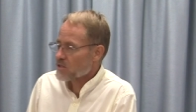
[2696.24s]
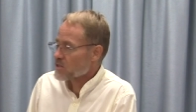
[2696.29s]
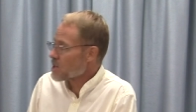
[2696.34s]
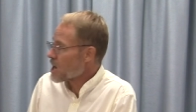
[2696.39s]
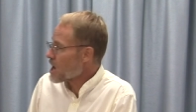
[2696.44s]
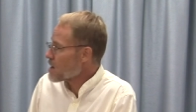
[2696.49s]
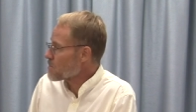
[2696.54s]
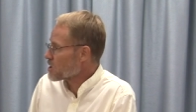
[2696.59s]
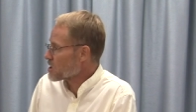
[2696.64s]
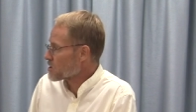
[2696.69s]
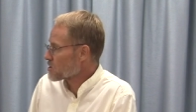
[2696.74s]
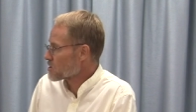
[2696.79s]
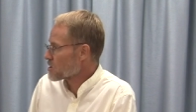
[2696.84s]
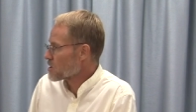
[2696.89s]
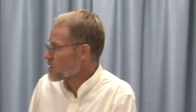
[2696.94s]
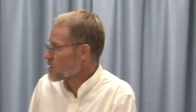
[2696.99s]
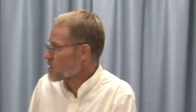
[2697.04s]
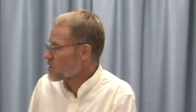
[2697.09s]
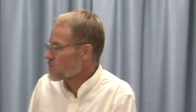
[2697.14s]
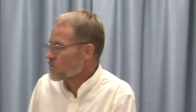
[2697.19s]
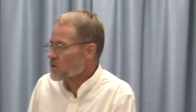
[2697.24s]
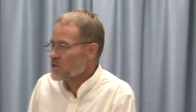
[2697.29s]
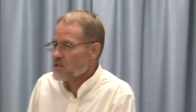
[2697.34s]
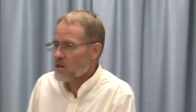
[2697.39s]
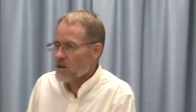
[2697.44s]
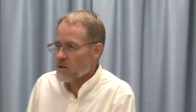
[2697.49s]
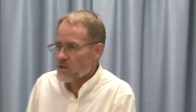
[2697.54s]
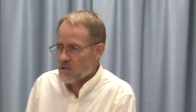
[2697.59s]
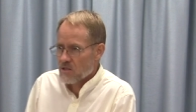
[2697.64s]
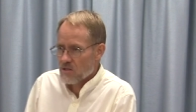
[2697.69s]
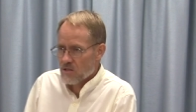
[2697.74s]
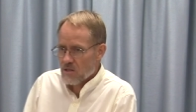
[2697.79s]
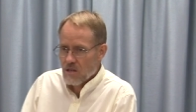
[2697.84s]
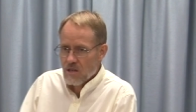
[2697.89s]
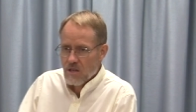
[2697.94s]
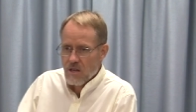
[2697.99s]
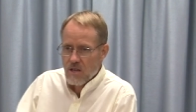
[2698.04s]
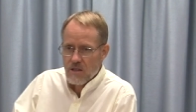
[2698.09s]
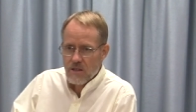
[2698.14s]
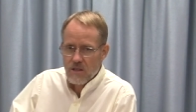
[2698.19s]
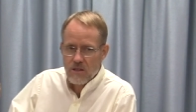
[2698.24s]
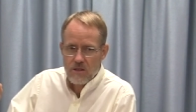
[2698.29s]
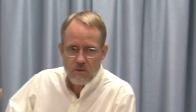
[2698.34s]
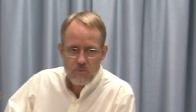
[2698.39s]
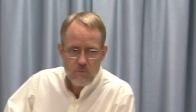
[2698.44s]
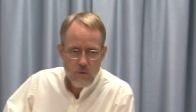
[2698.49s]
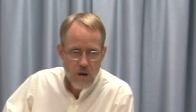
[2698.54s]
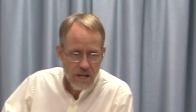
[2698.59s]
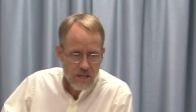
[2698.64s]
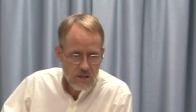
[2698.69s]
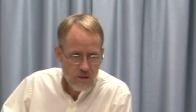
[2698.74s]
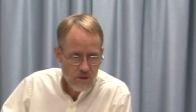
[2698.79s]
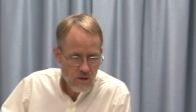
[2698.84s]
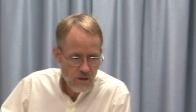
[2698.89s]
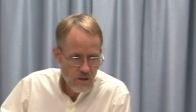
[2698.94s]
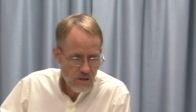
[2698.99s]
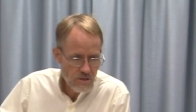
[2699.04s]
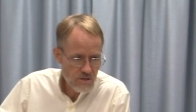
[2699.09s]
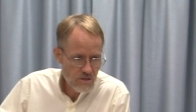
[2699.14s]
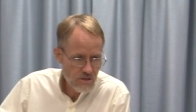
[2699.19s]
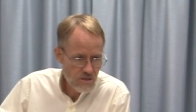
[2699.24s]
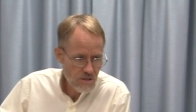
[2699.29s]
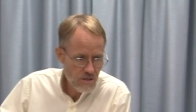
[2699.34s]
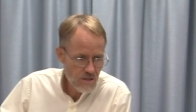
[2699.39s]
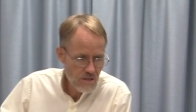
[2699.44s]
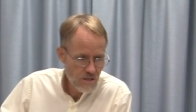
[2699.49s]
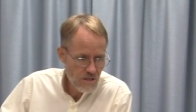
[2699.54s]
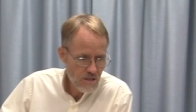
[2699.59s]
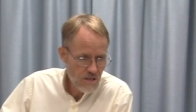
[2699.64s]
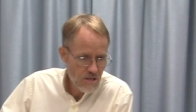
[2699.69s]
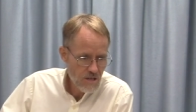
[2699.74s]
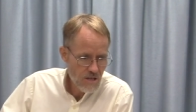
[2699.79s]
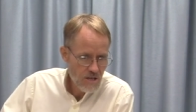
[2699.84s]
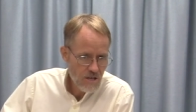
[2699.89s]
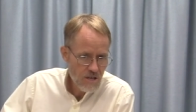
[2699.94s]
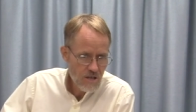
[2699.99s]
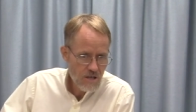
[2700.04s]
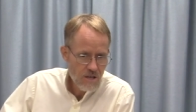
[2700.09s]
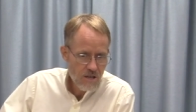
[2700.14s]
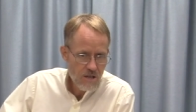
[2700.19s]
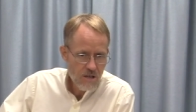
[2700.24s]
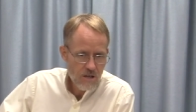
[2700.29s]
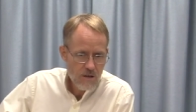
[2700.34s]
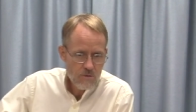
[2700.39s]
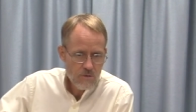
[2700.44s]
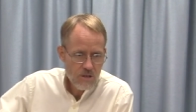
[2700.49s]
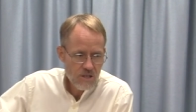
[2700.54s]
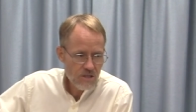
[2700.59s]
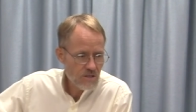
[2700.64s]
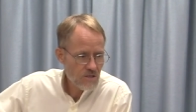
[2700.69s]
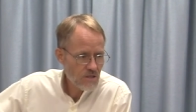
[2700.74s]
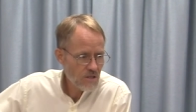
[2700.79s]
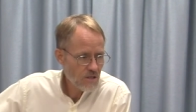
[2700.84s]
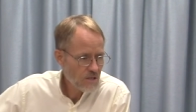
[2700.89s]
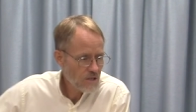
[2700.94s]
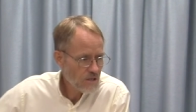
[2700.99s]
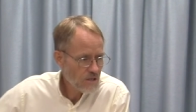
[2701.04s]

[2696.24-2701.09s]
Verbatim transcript: Thomas. We noticed that the white horse was